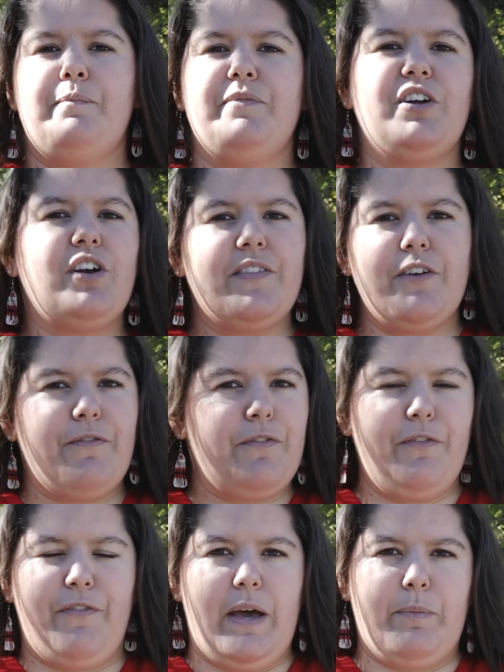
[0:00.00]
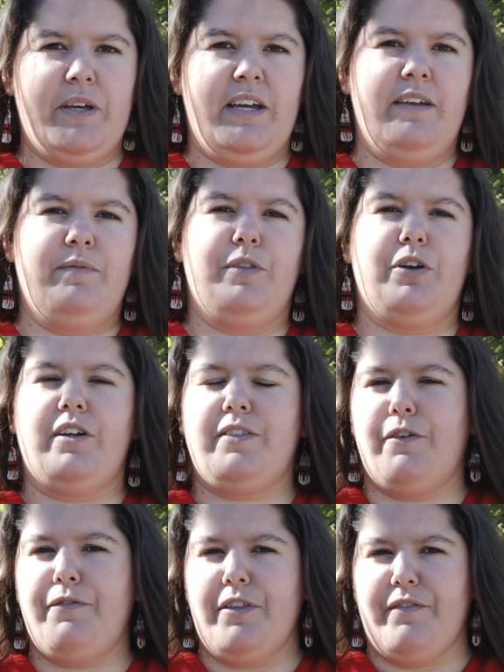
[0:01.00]
They're not there for the family, they're not
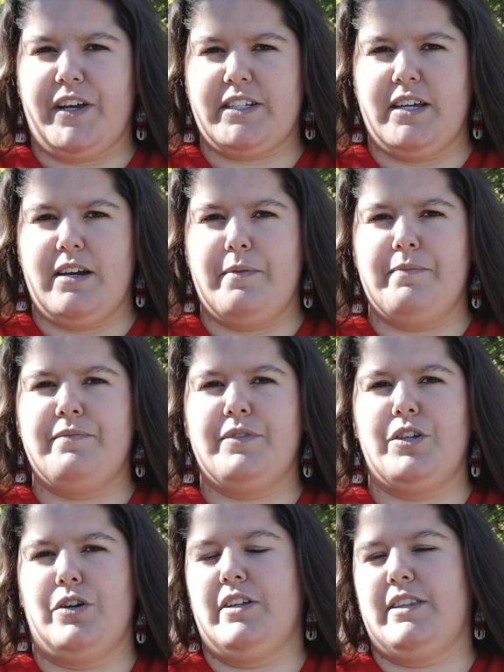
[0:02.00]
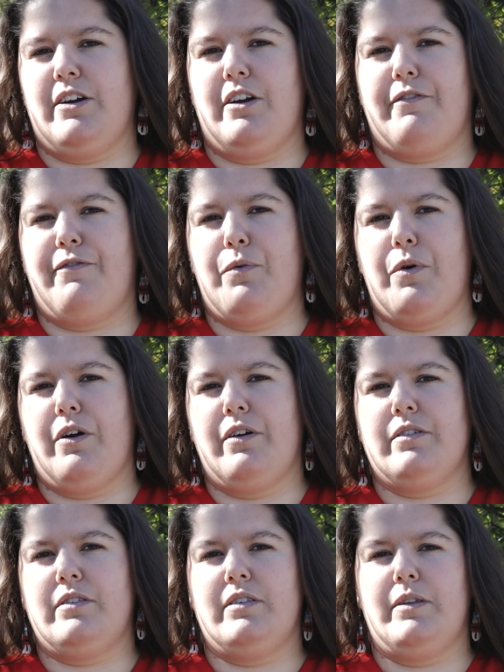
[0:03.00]
there for the victim, they're not there
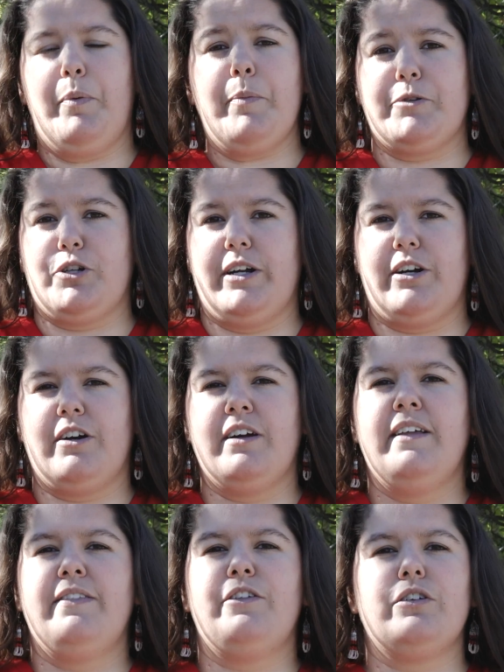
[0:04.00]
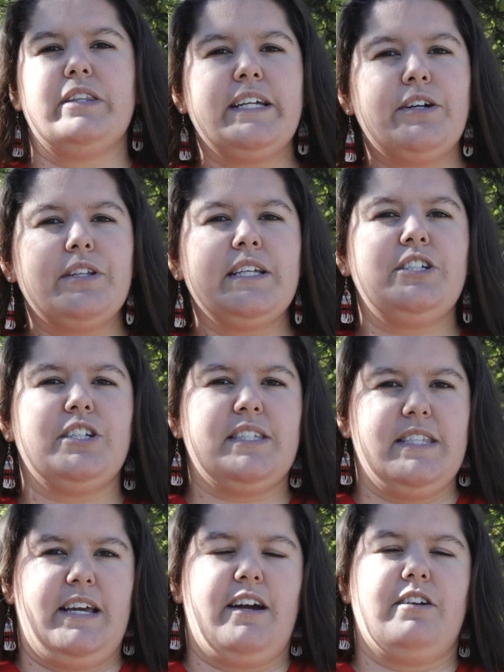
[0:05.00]
for the perpetrator. They're literally
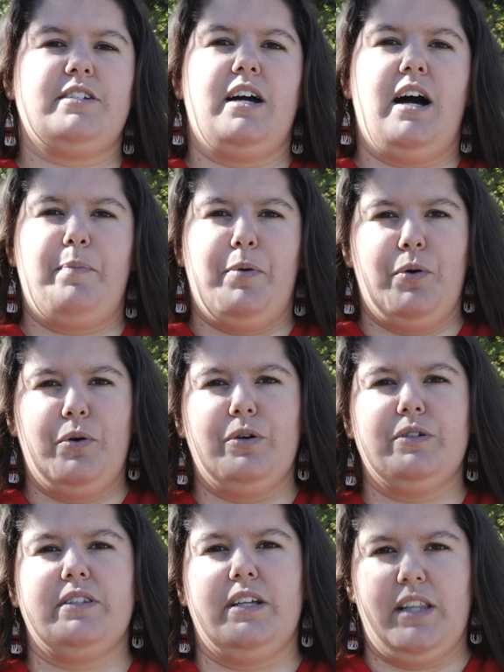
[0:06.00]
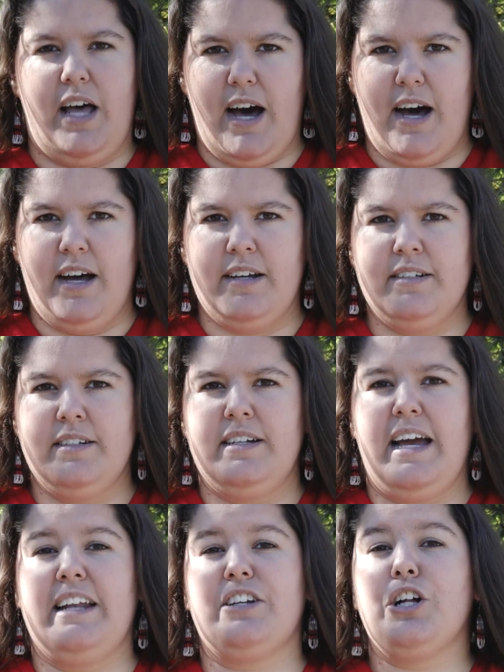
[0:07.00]
just there to uphold the law,
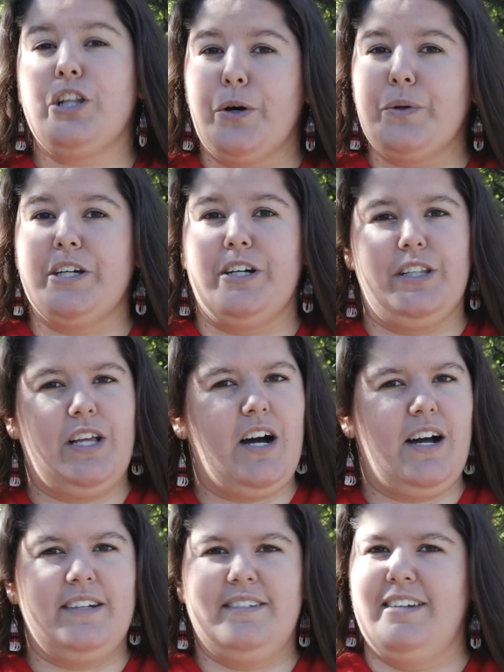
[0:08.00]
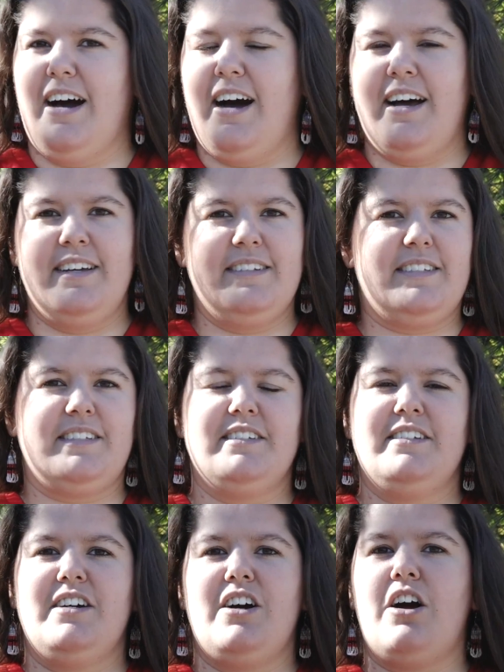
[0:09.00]
and colonial law, not
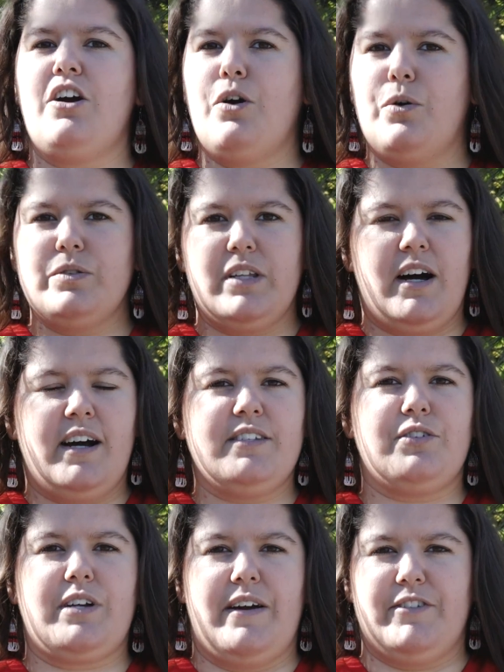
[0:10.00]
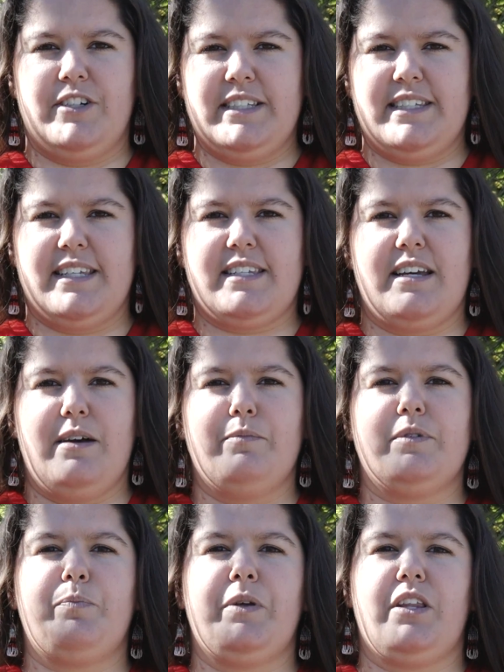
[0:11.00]
our own laws or governance
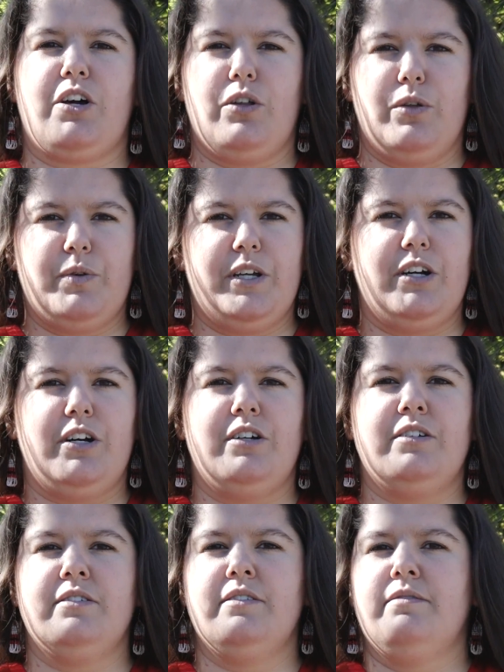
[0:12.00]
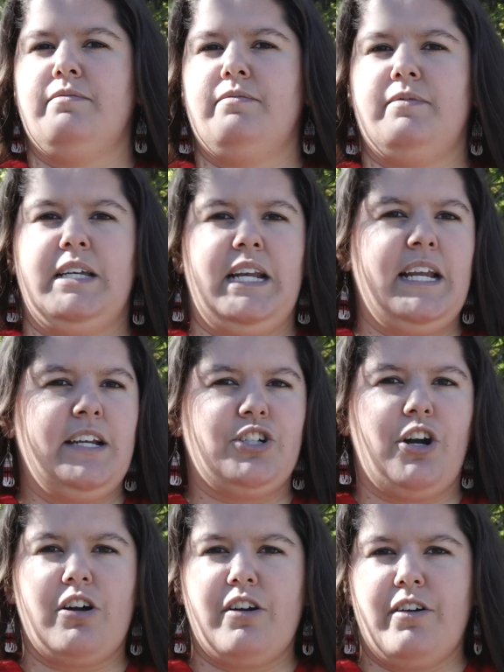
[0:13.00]
systems, but the colonial Canadian
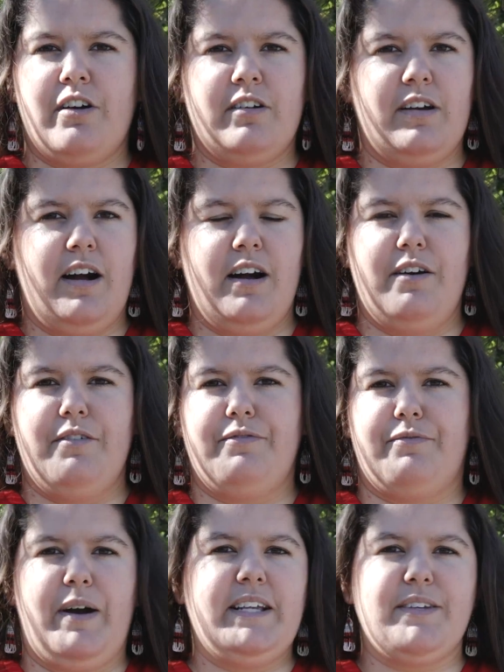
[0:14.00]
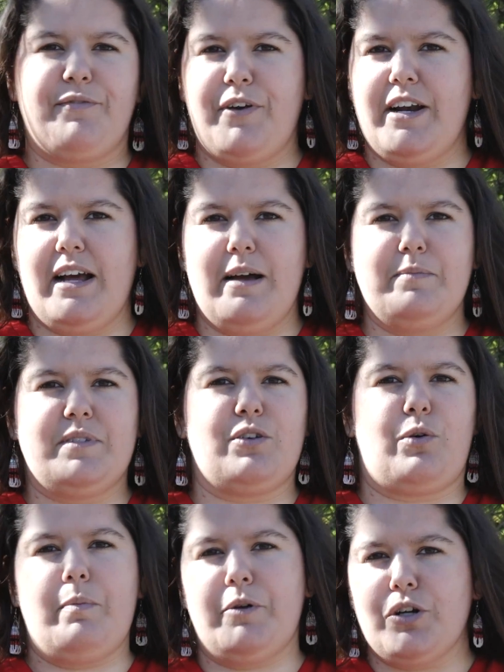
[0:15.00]
Charter of Rights and Freedoms,
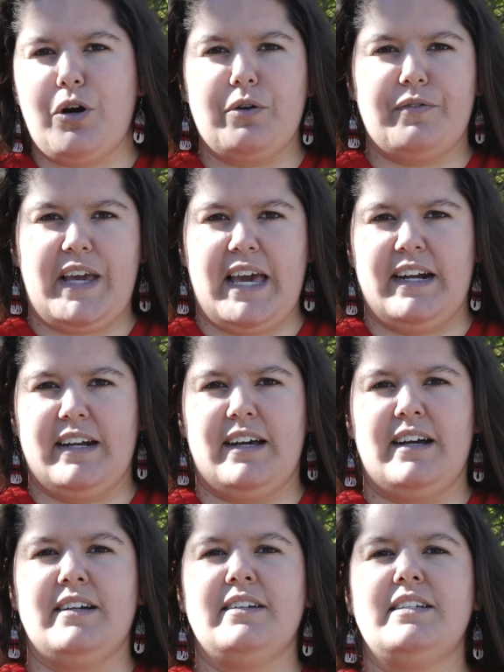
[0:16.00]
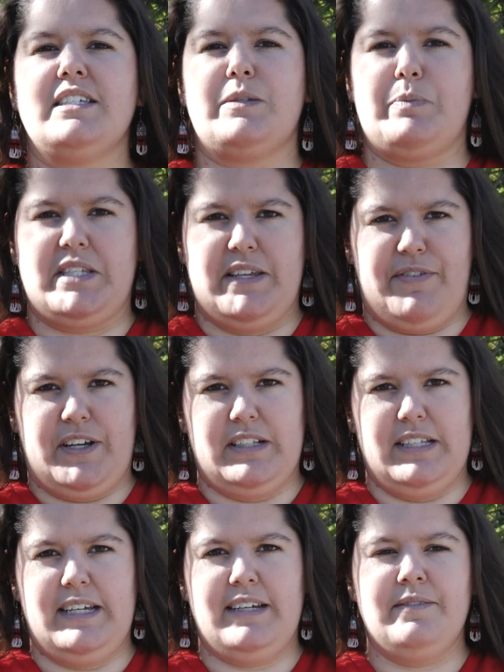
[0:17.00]
the Criminal Code of Canada
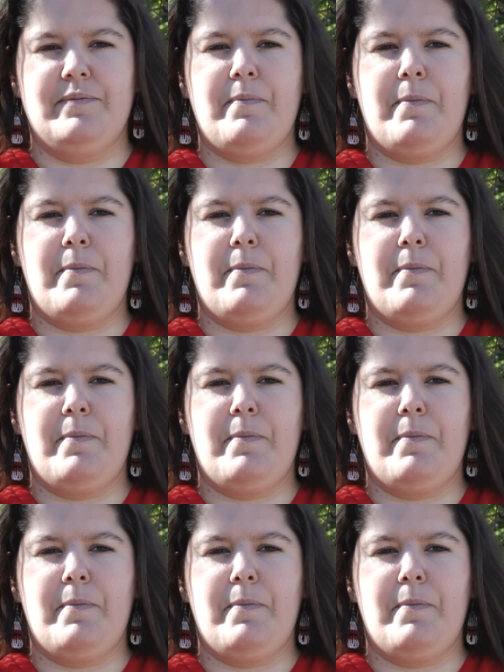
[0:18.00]
specifically.